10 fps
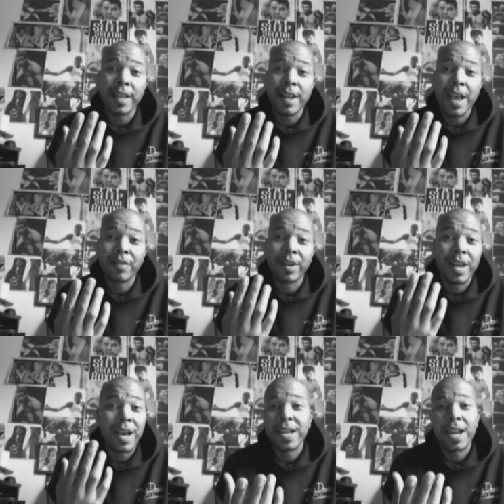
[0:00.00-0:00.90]
that have a
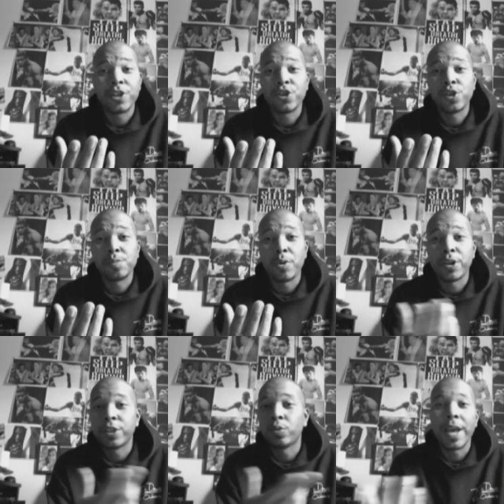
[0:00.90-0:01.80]
lot of knowledge of the
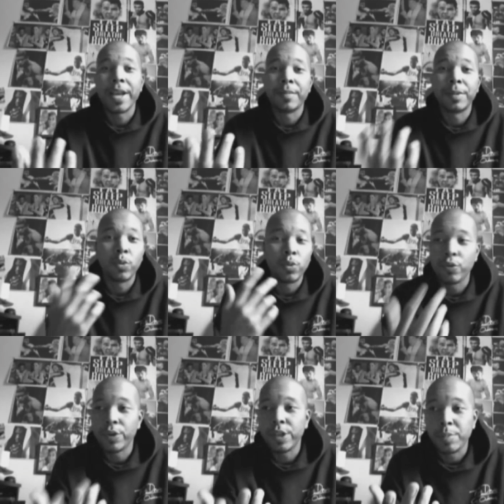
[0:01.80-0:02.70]
sport and don't like him and don't
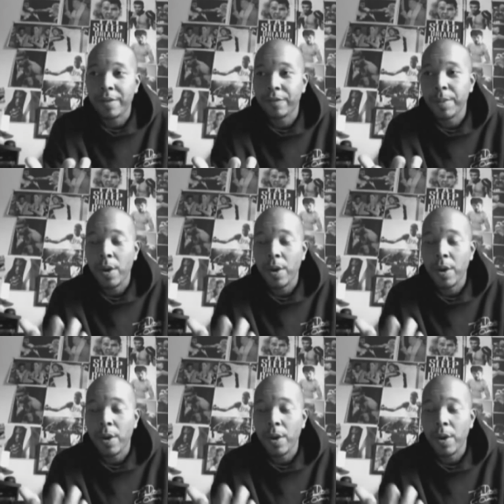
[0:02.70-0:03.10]
agree he's pound for